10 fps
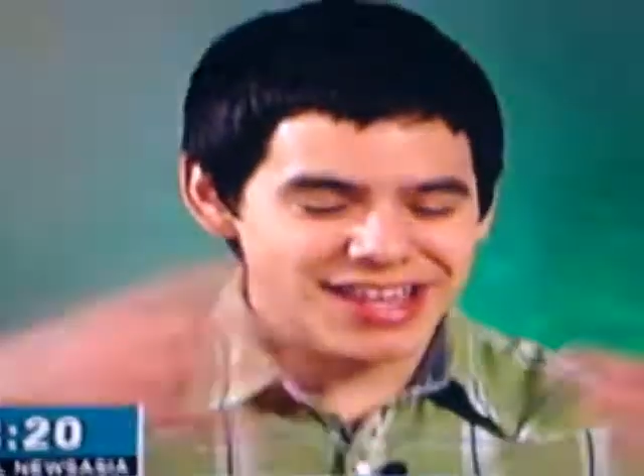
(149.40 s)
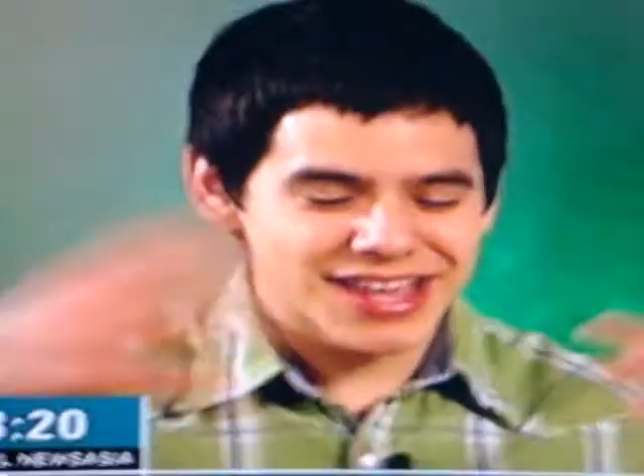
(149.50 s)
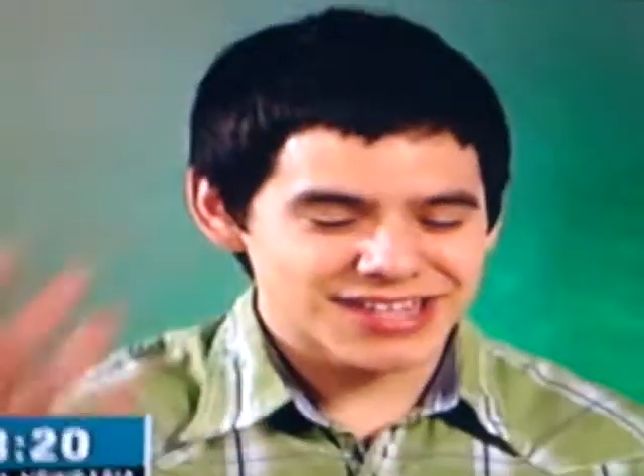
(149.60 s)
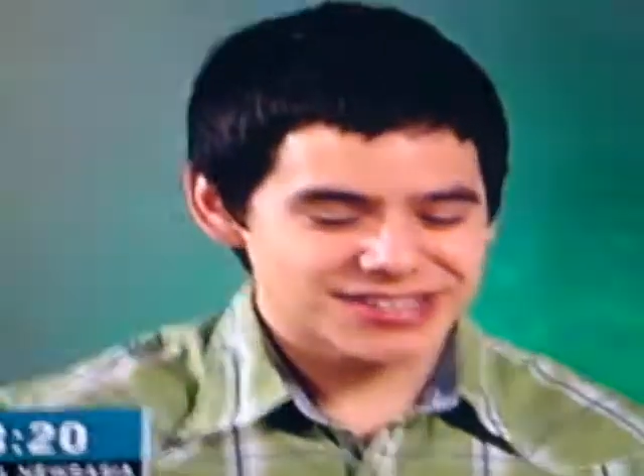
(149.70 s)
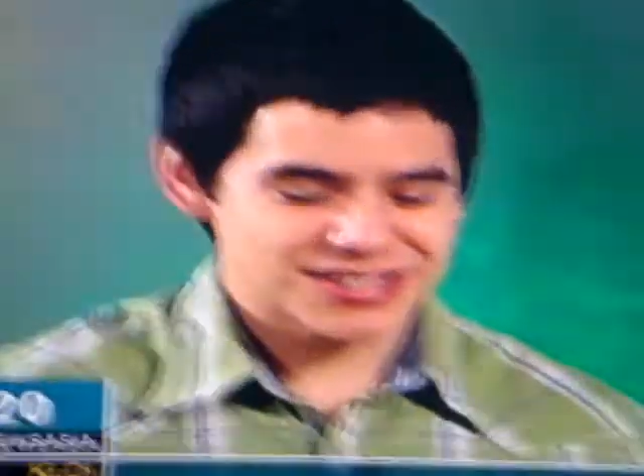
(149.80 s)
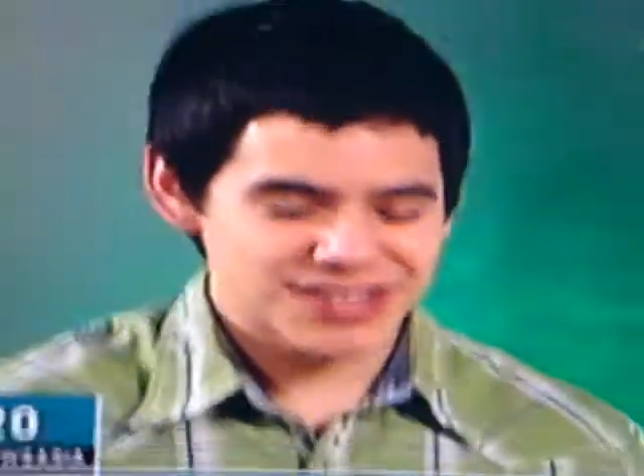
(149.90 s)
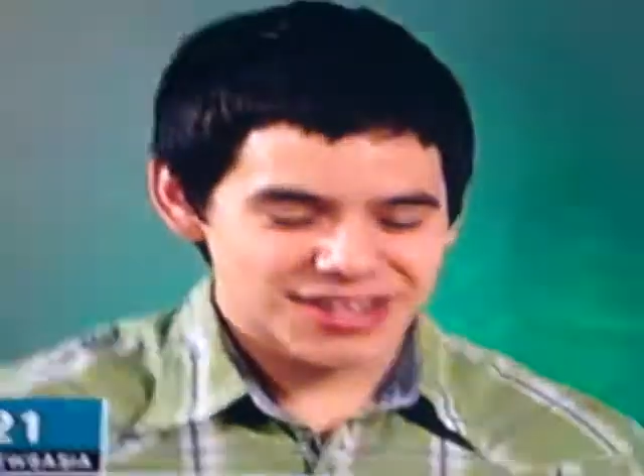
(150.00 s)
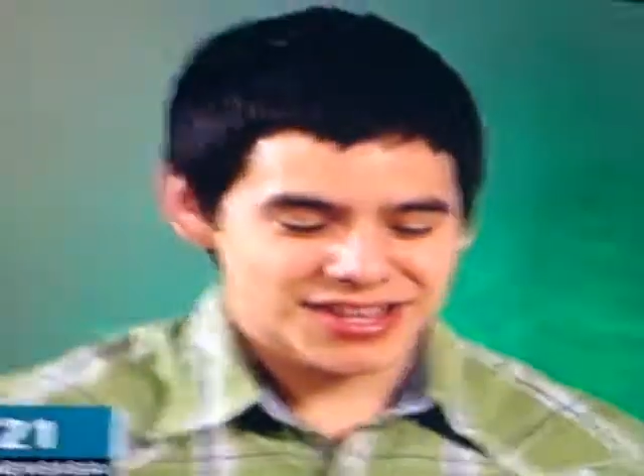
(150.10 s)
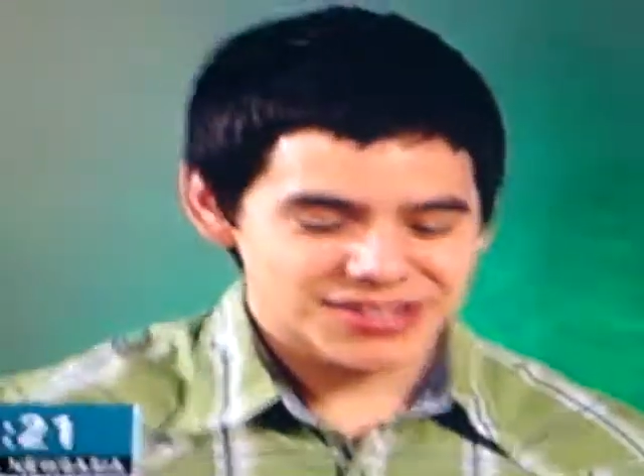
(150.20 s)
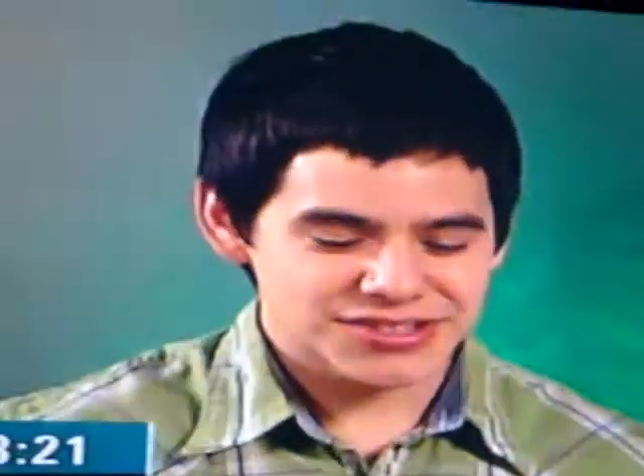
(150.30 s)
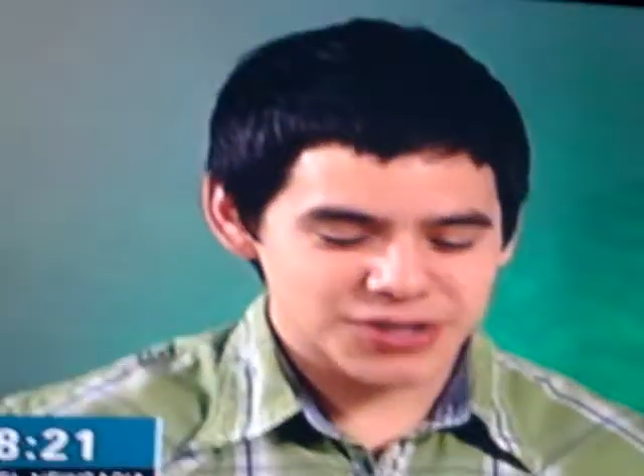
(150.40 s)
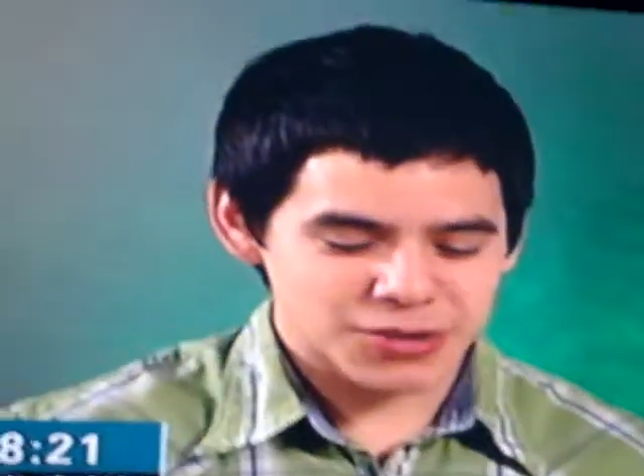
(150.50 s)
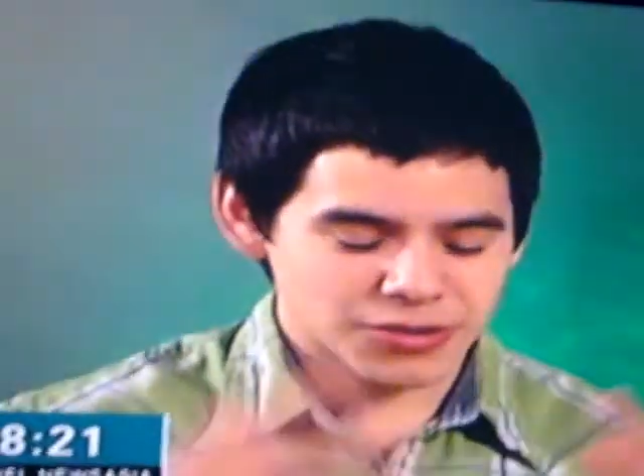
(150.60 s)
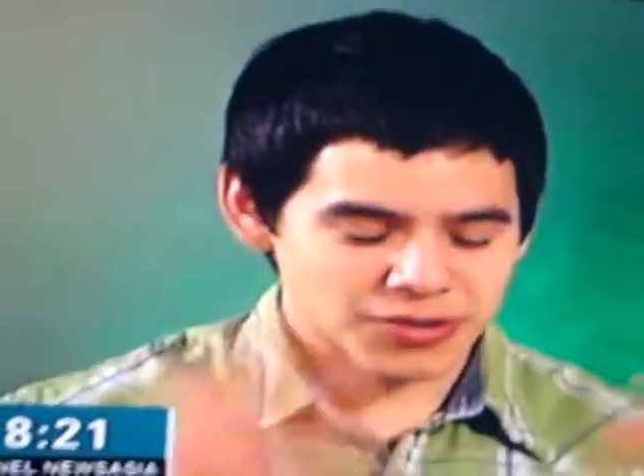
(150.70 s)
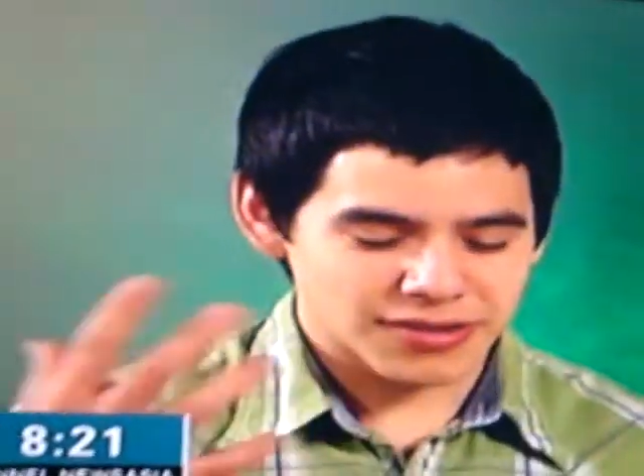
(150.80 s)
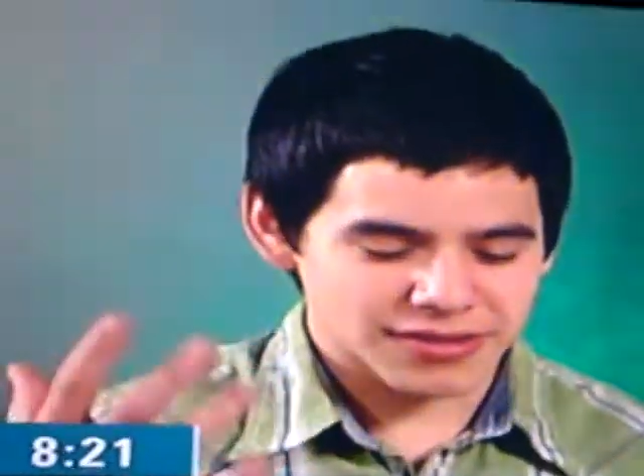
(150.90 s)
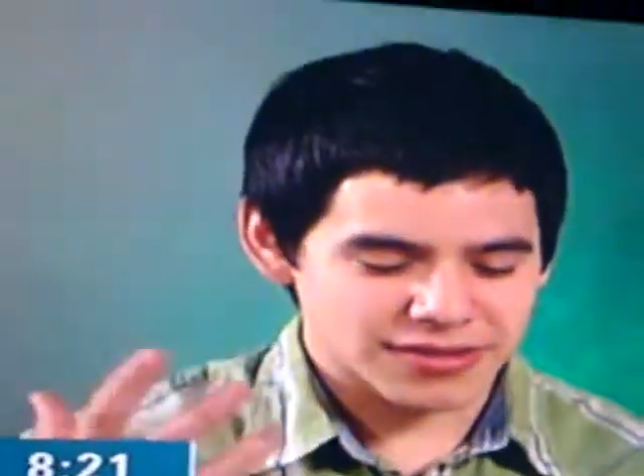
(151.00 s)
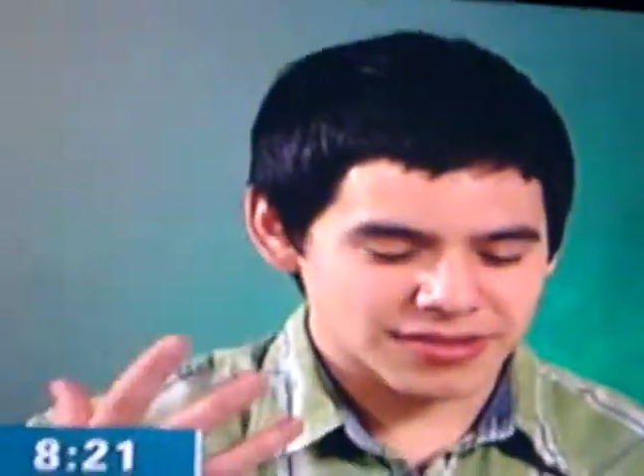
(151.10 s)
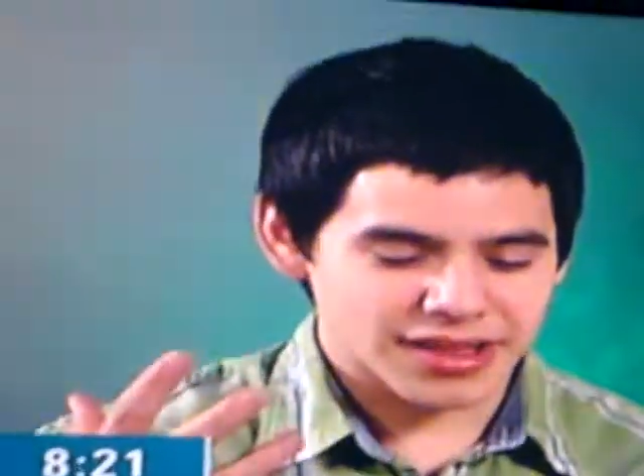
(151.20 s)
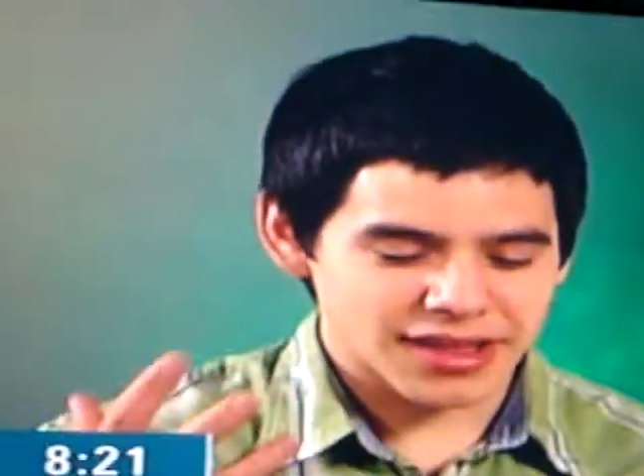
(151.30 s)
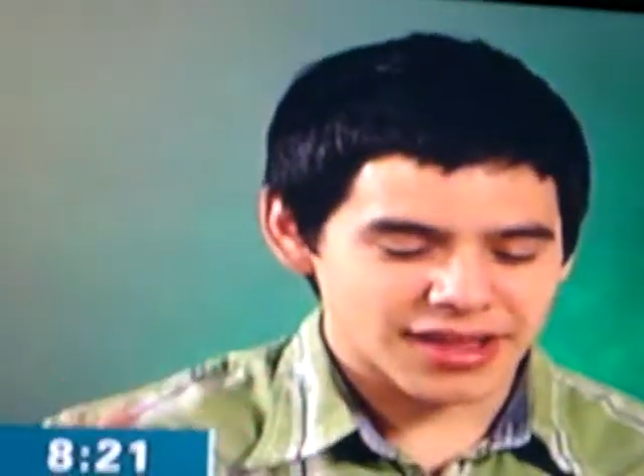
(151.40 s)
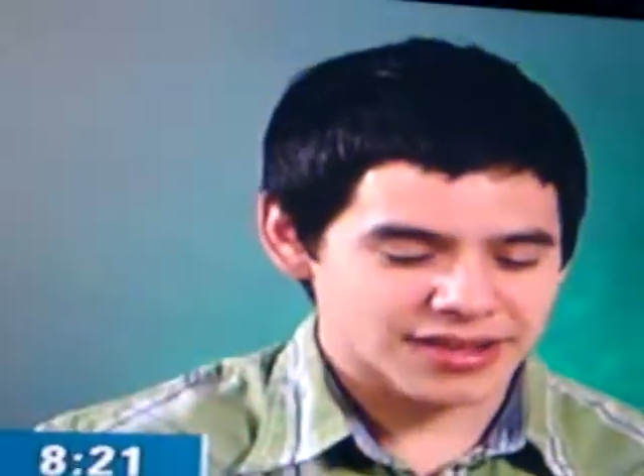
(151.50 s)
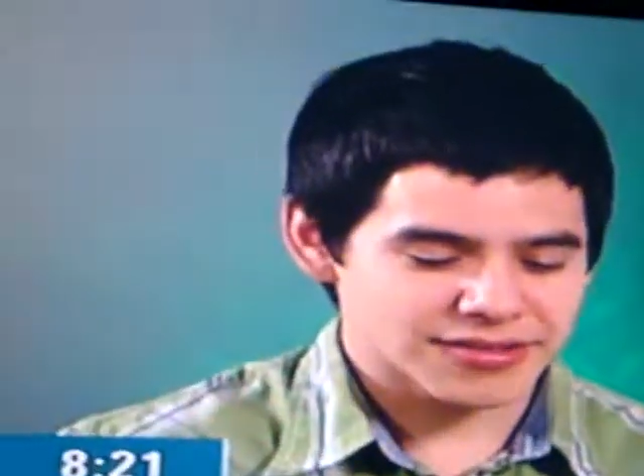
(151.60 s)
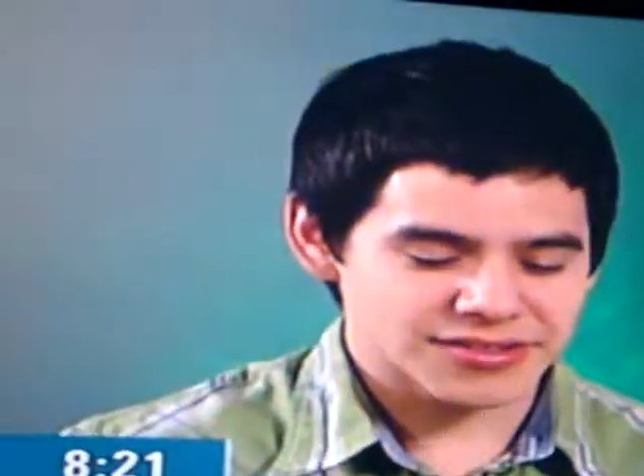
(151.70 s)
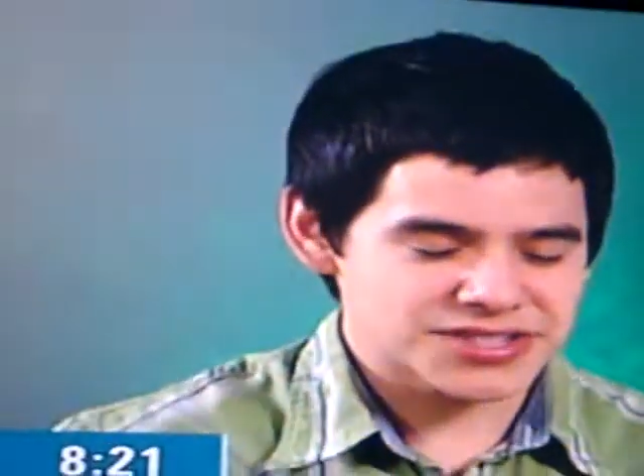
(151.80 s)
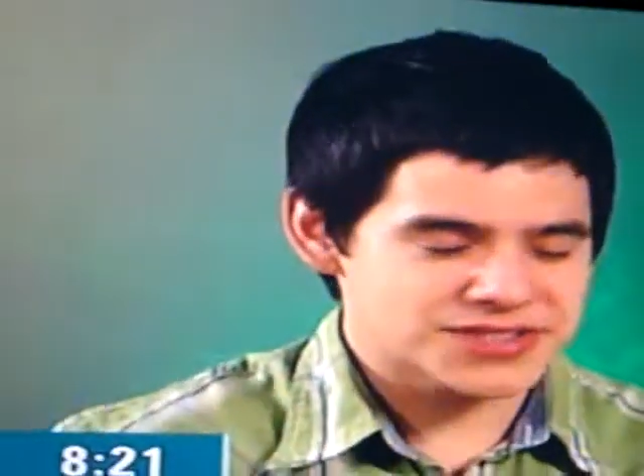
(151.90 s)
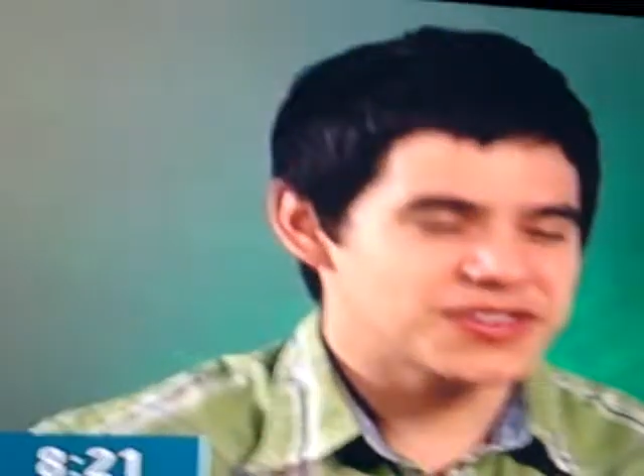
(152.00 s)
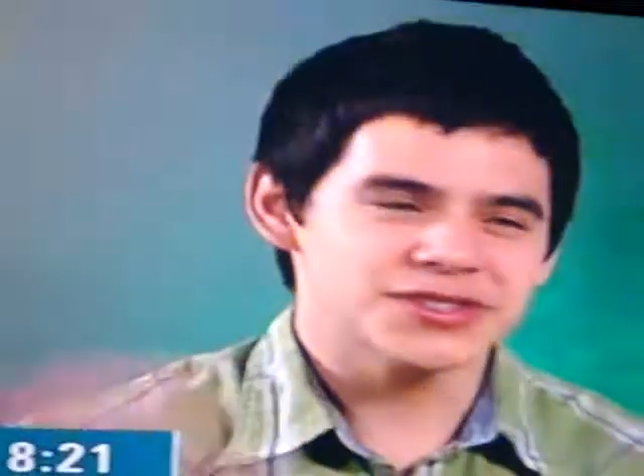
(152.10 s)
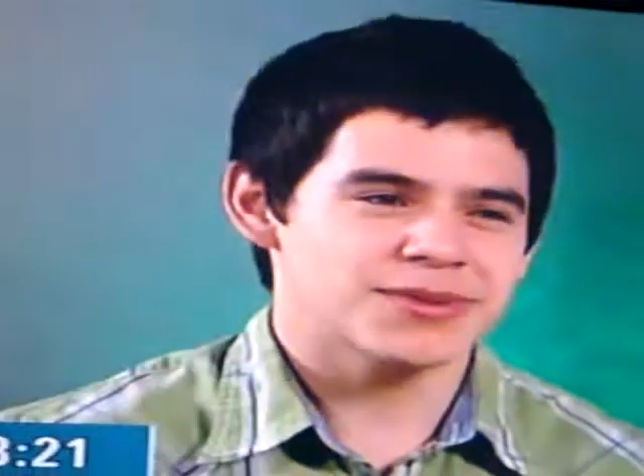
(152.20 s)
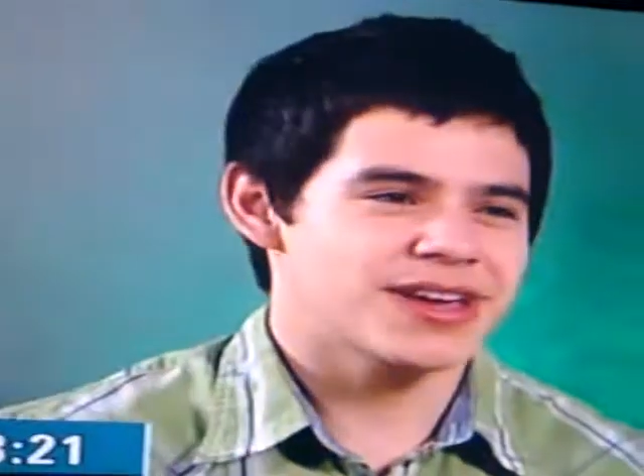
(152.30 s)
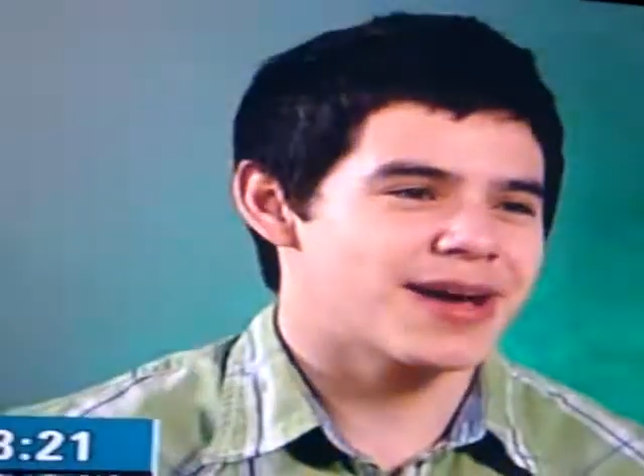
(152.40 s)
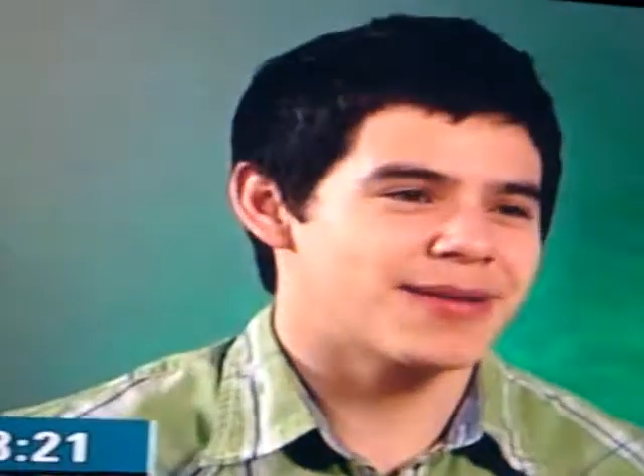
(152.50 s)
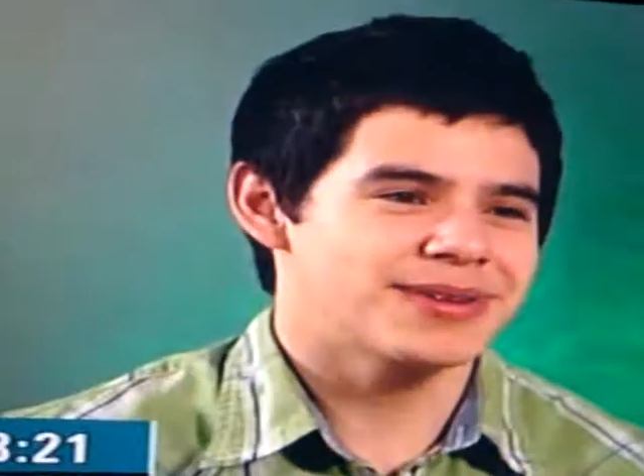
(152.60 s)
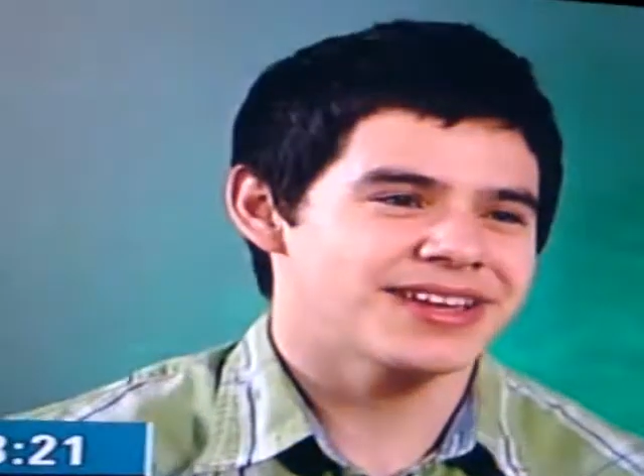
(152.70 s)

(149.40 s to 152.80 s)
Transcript: It's so, like, just fills me up,